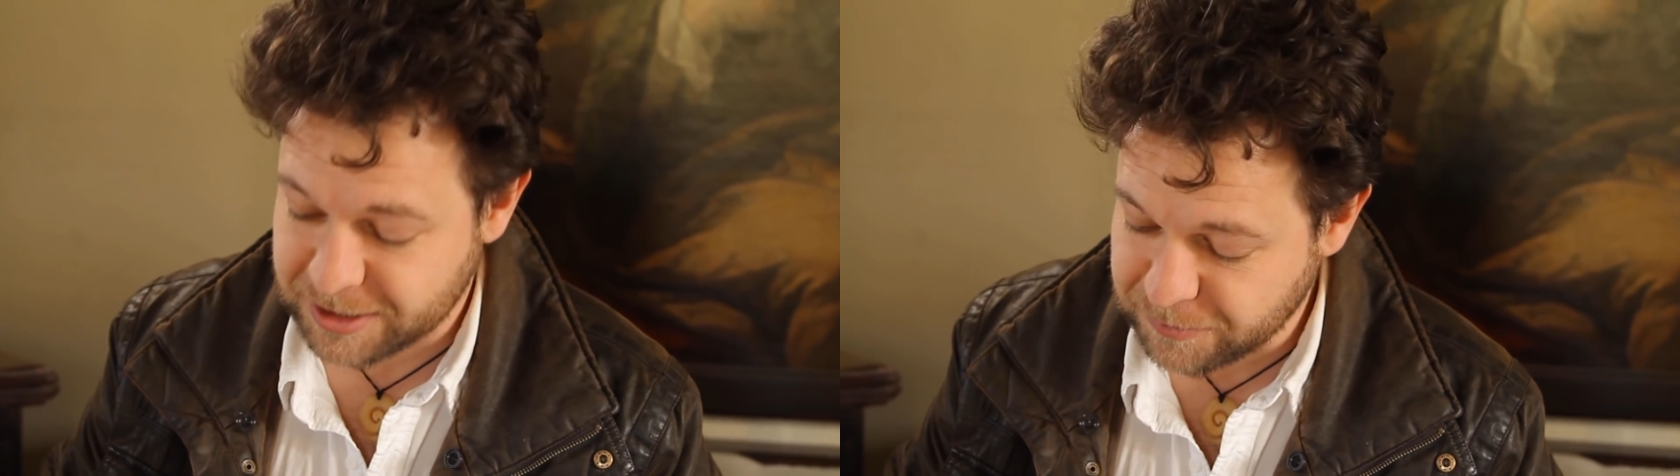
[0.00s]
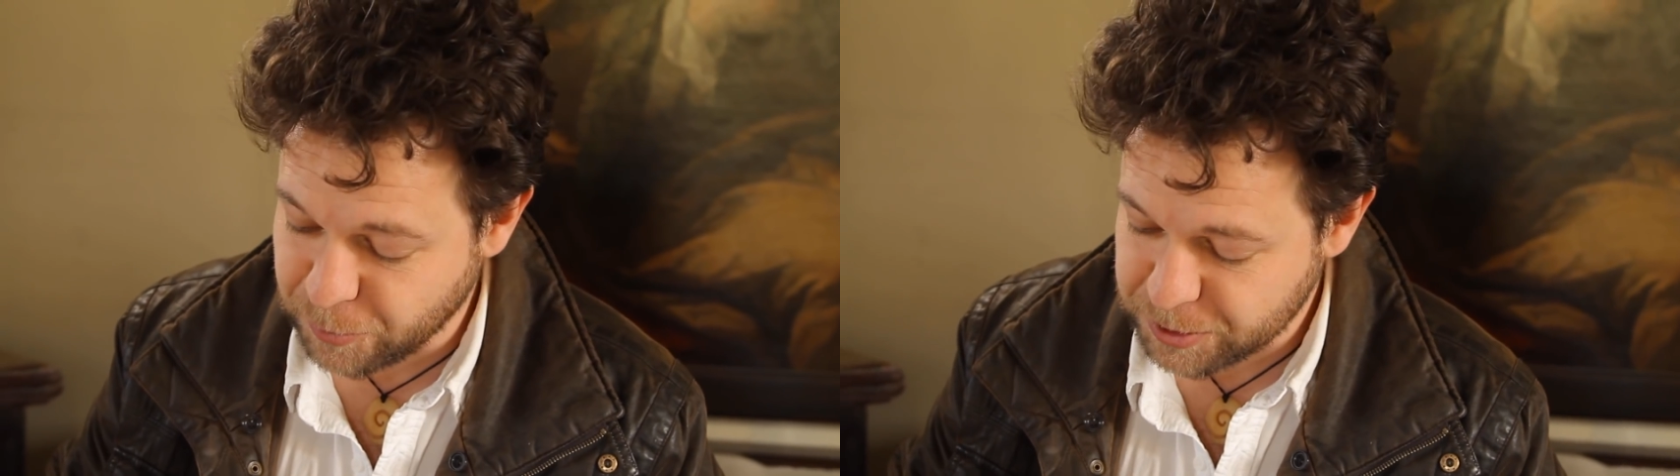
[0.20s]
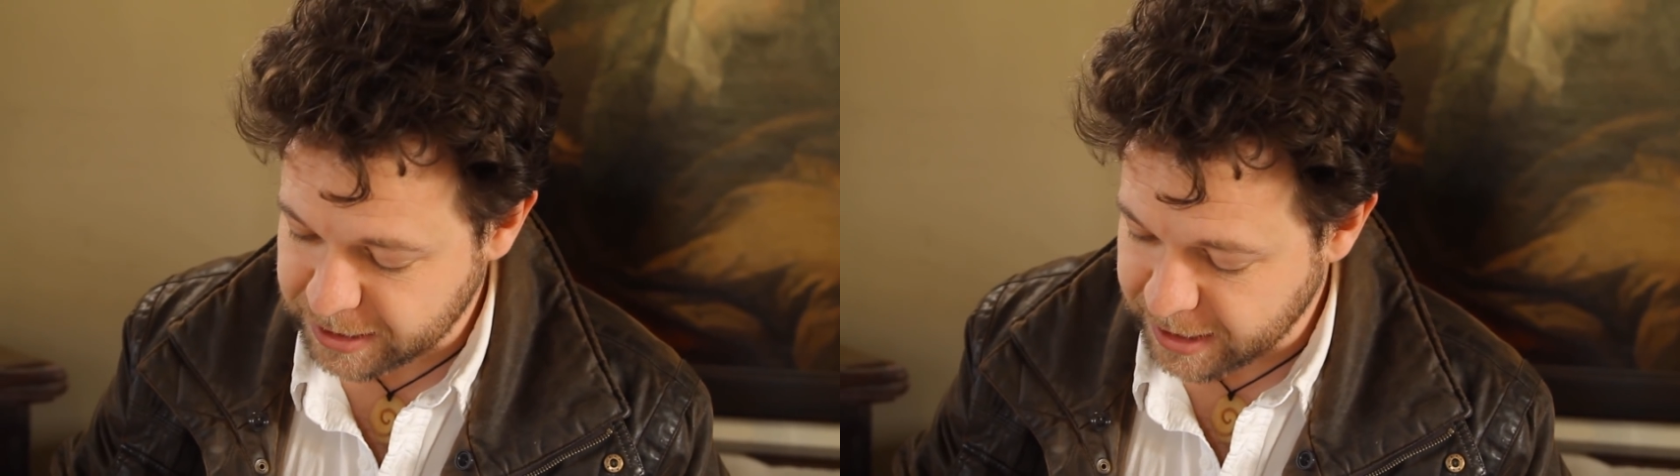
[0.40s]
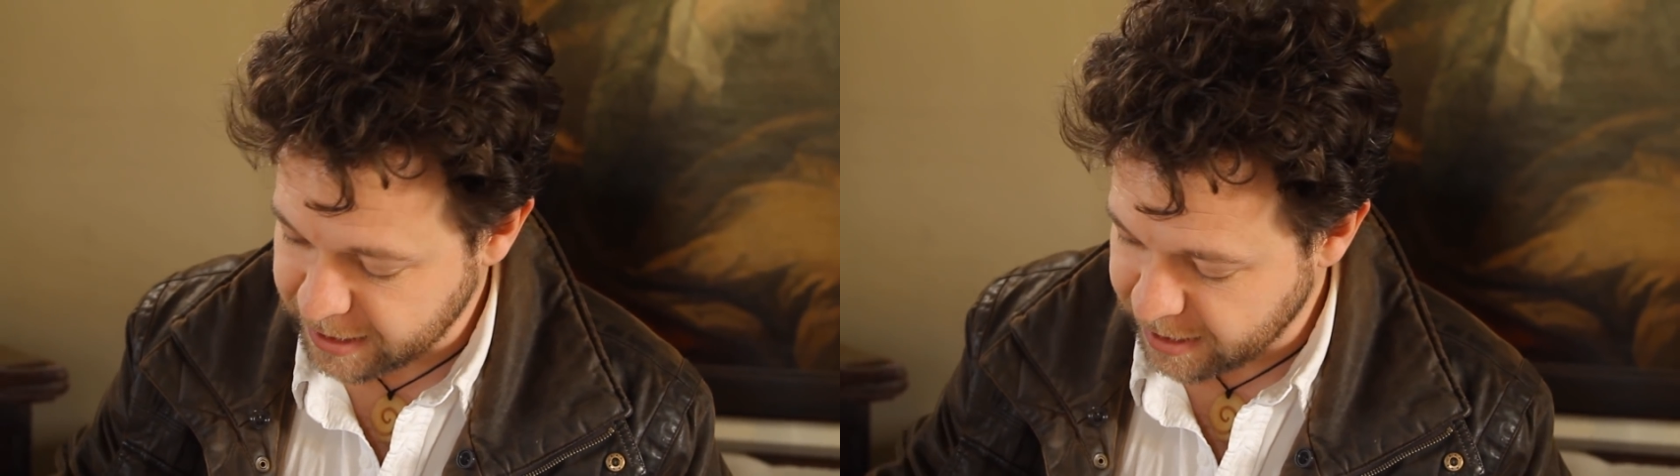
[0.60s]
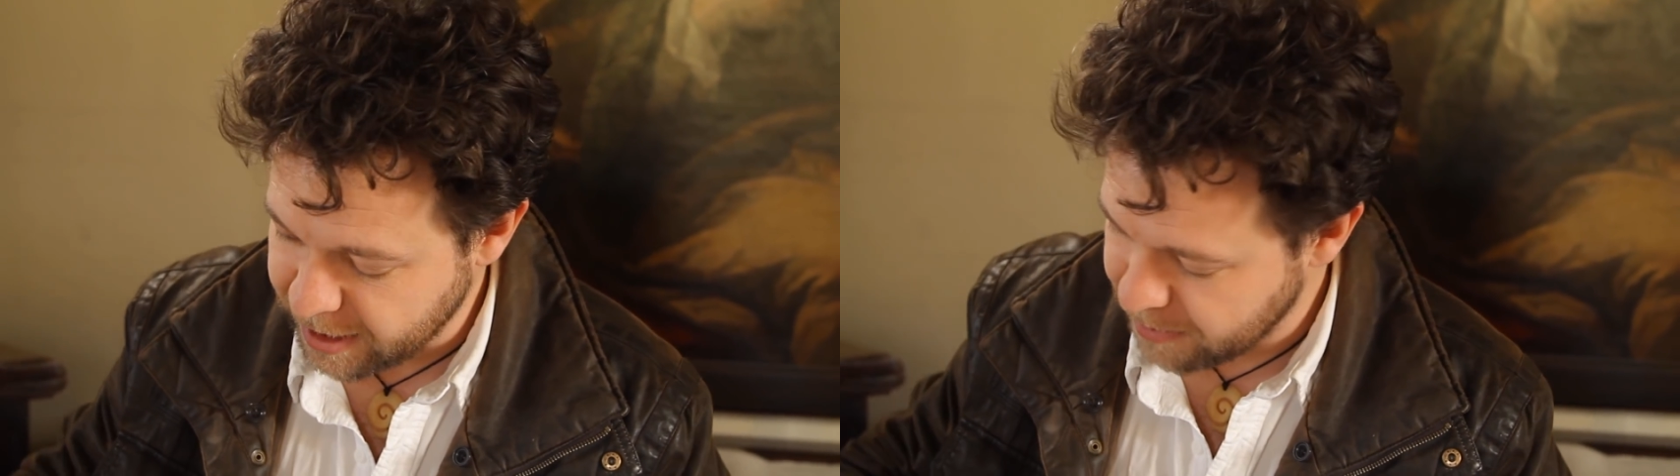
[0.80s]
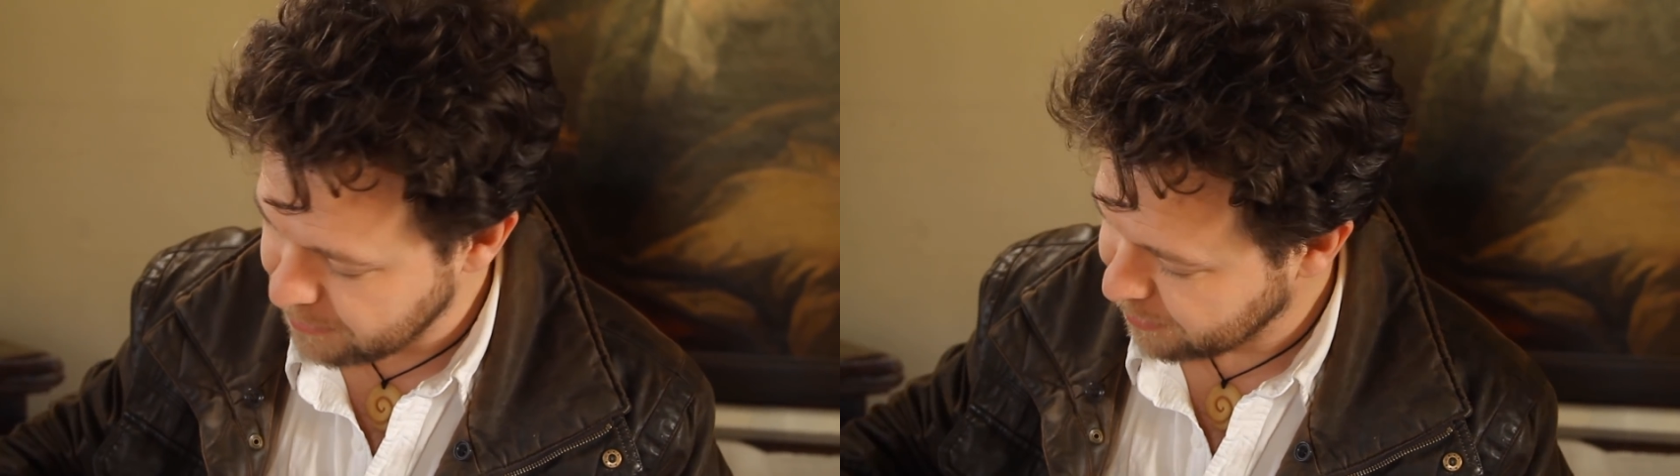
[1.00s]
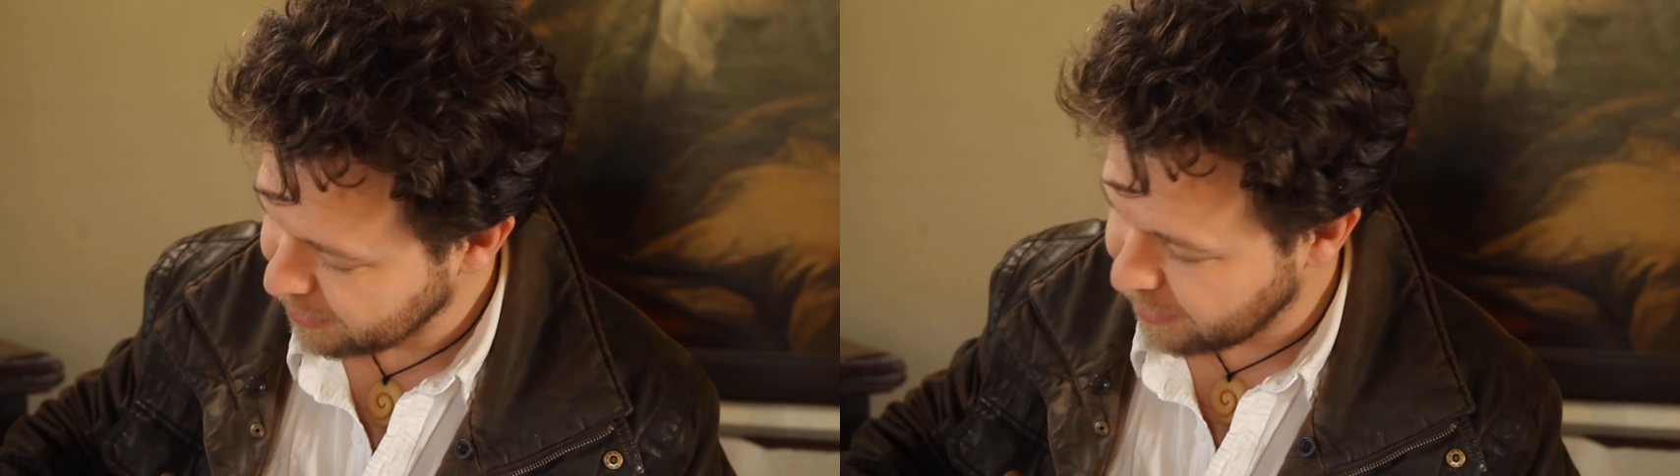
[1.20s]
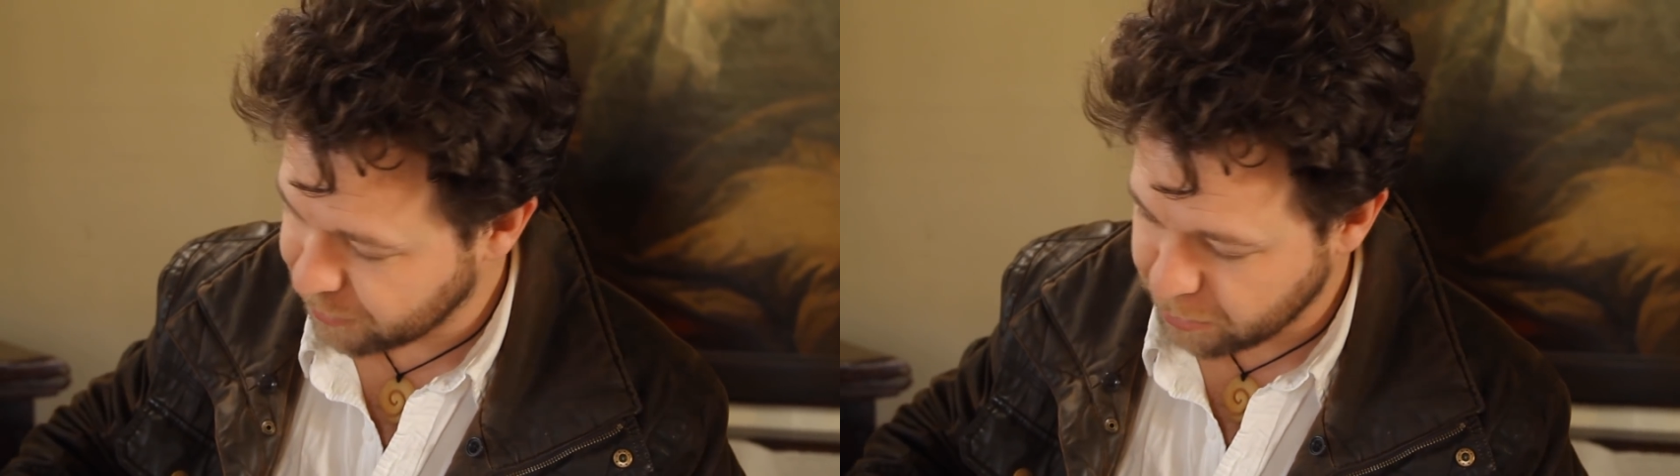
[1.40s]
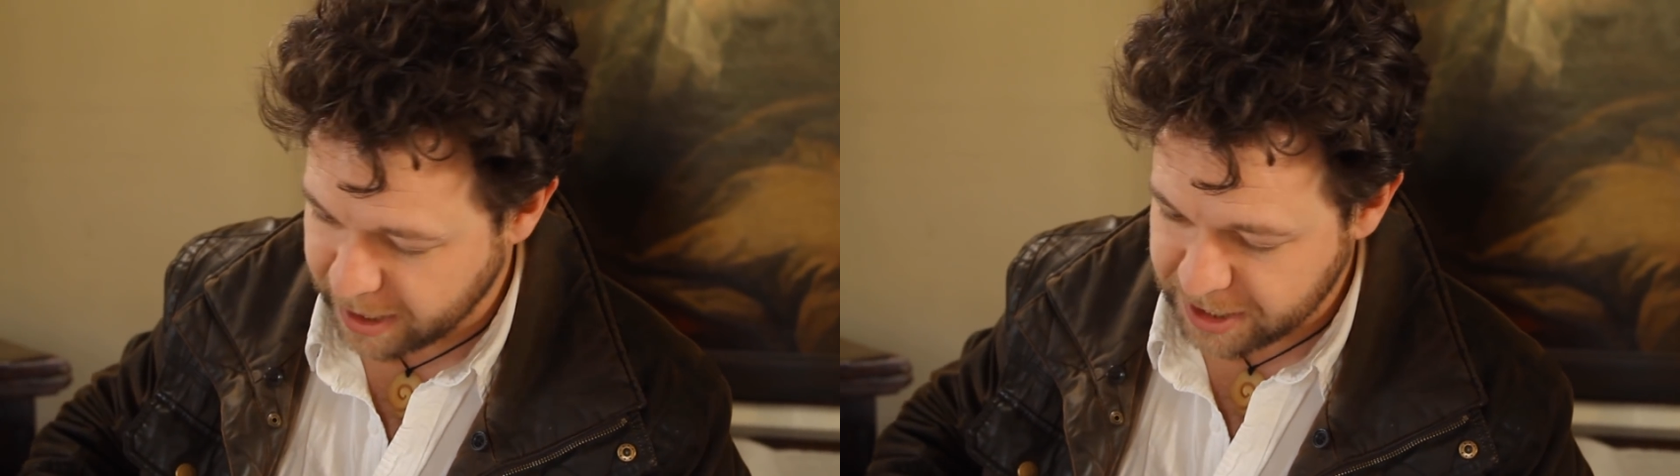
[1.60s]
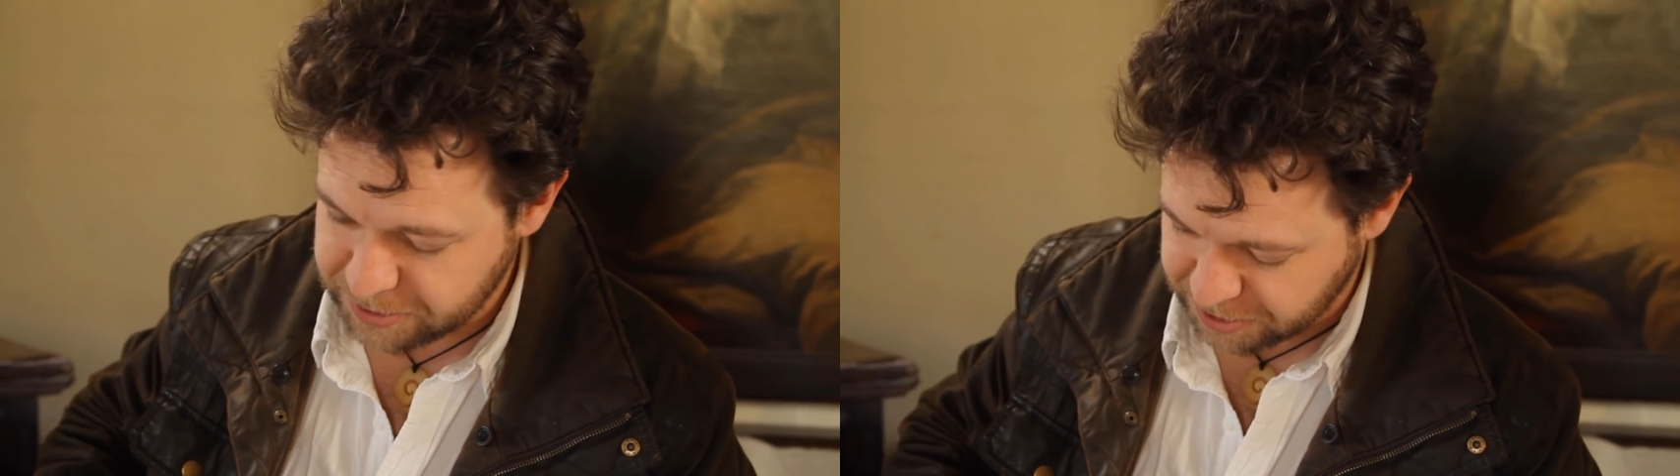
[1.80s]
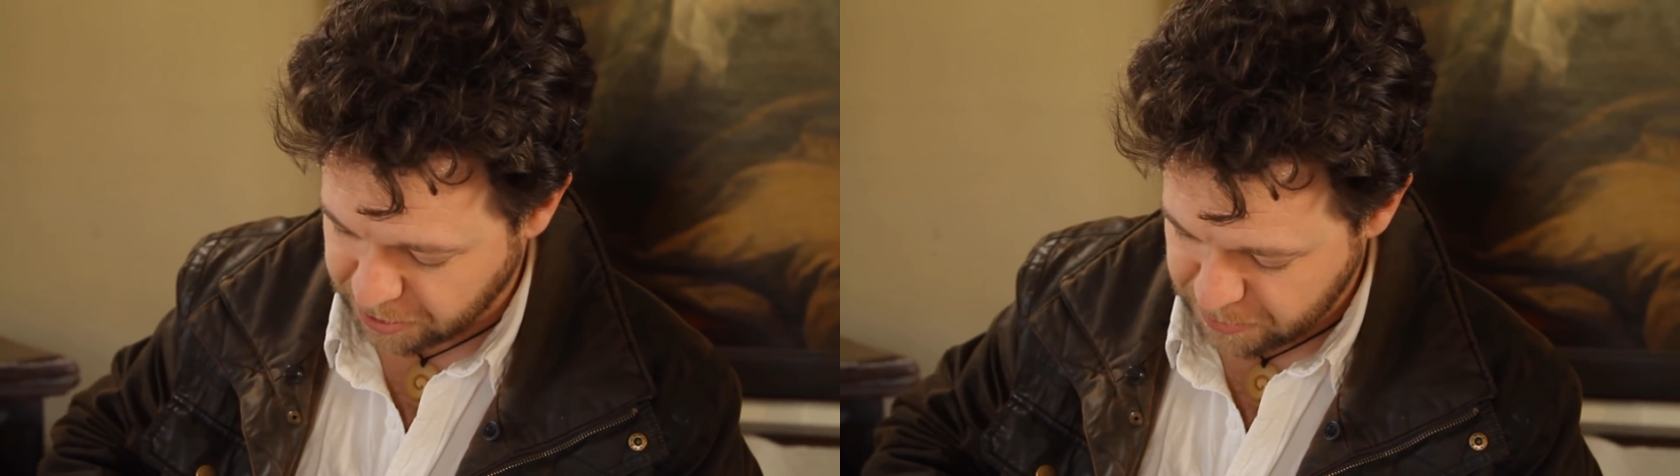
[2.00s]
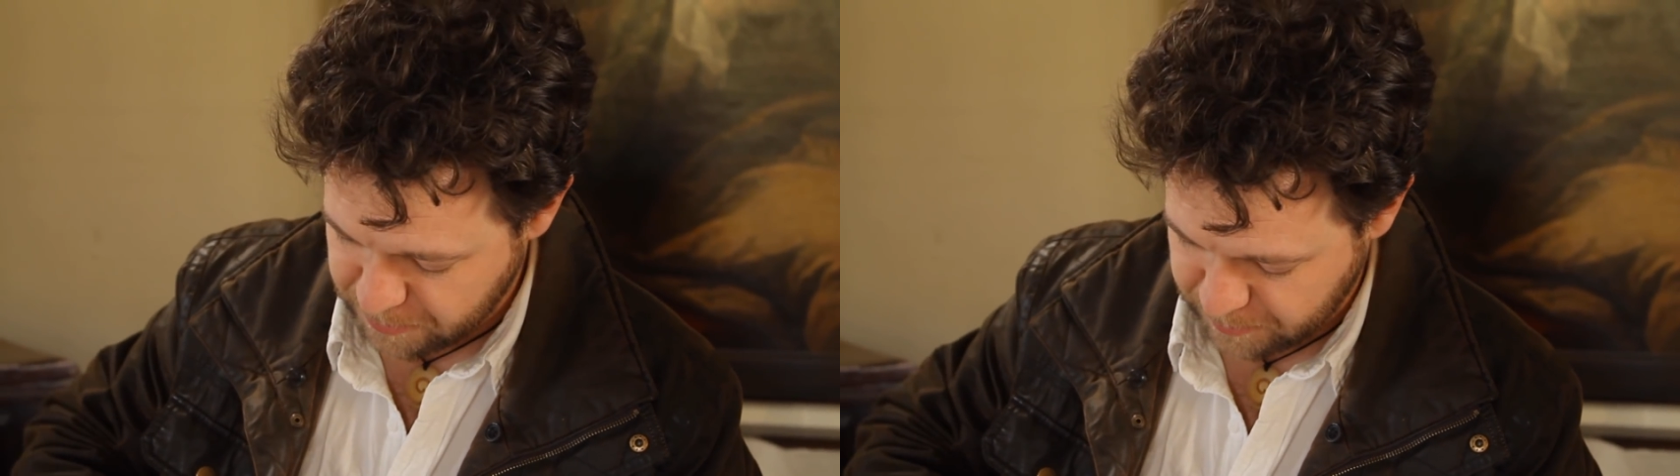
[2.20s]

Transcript: Unfortunately, after a page or so,